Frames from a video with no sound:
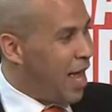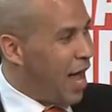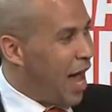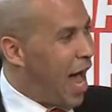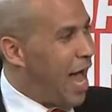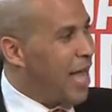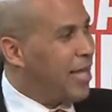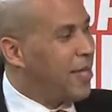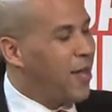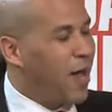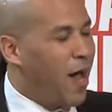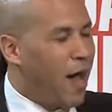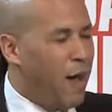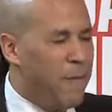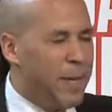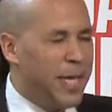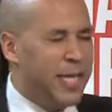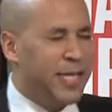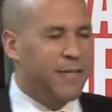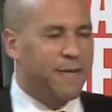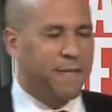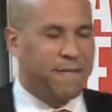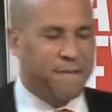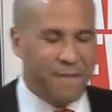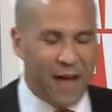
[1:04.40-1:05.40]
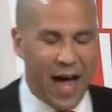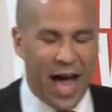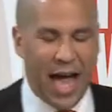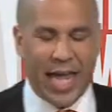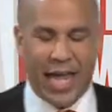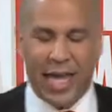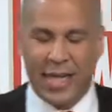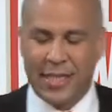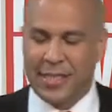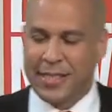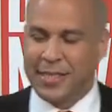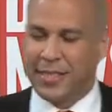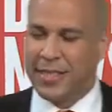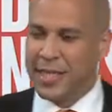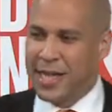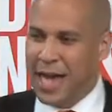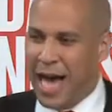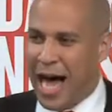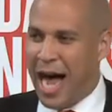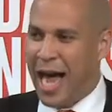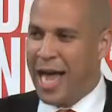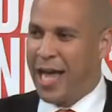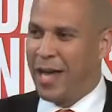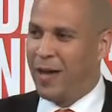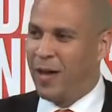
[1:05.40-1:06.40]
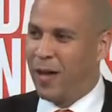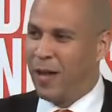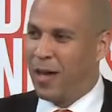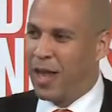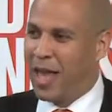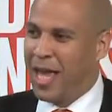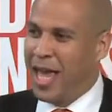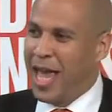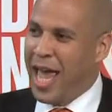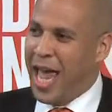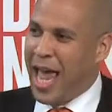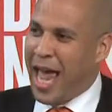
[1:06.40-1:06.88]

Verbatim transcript: I come in defiance, denial,